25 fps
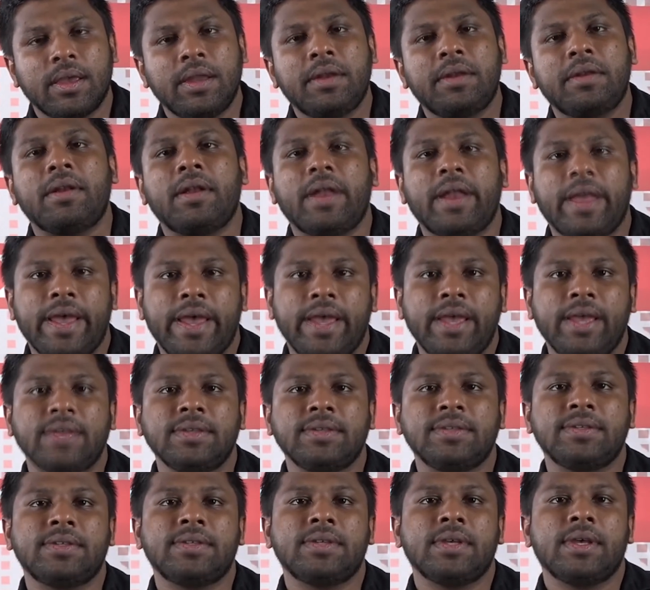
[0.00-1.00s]
it
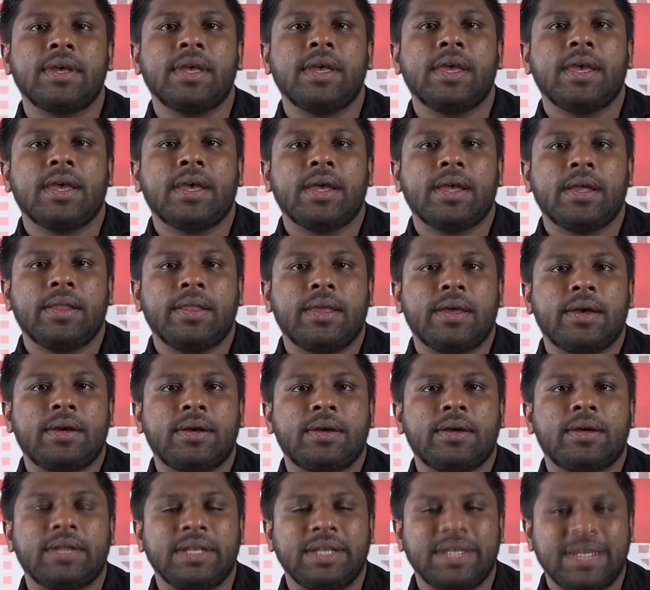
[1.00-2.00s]
lies
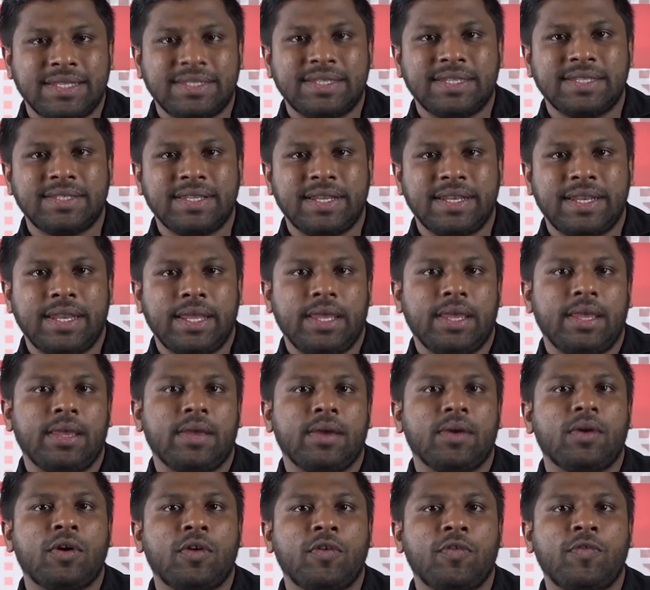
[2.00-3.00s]
the
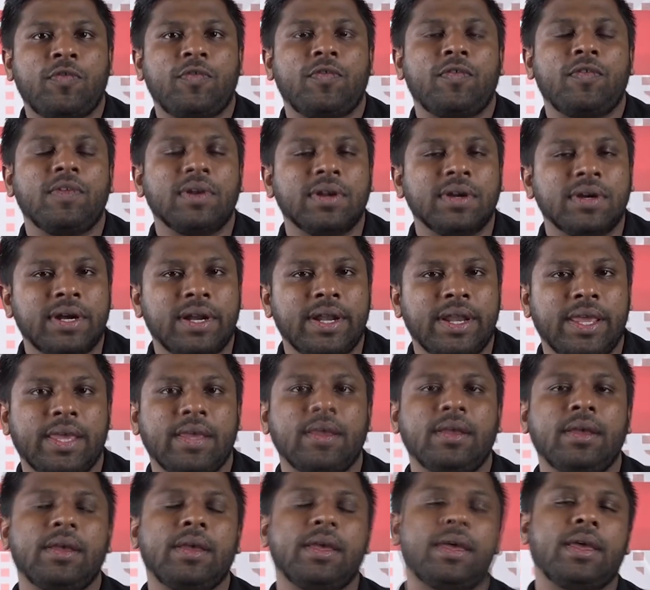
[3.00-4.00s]
necessity of
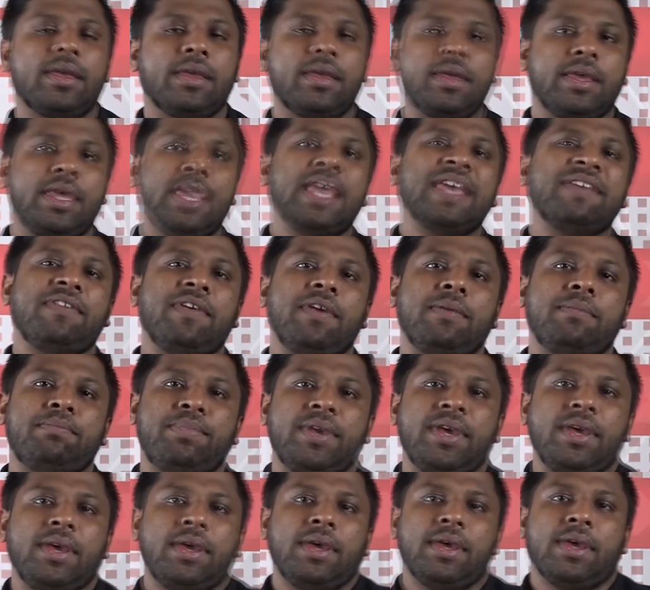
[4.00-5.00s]
learning
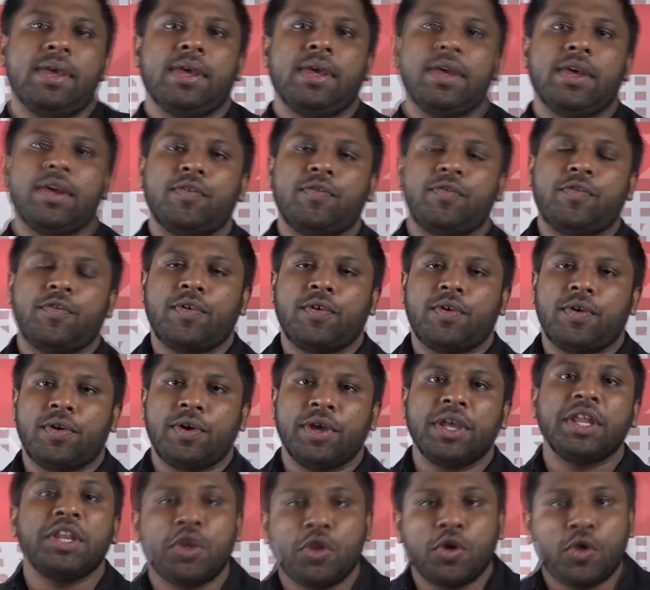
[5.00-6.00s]
AVP
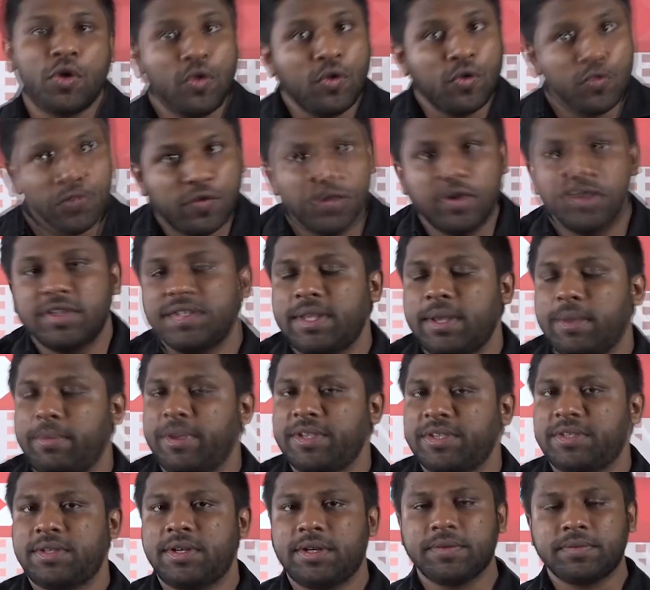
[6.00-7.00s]
in your first
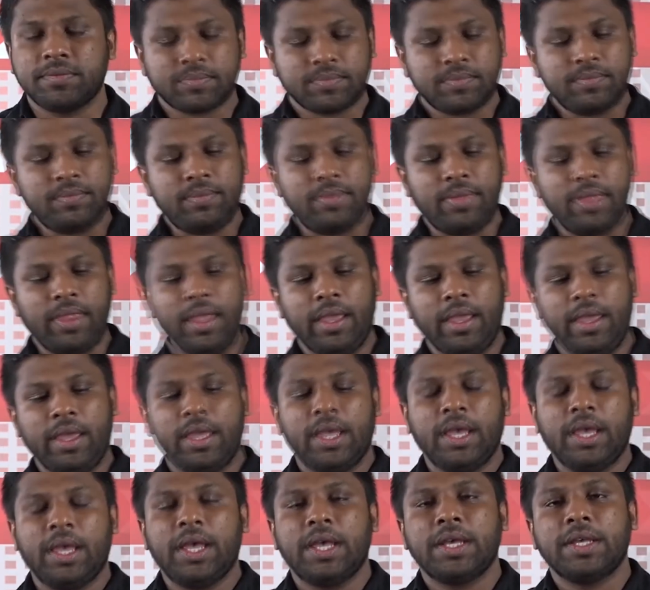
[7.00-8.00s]
semester.
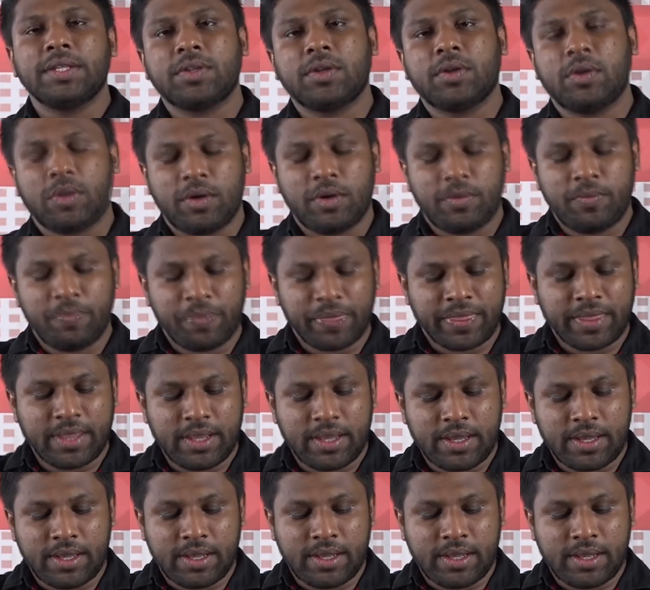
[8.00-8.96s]
So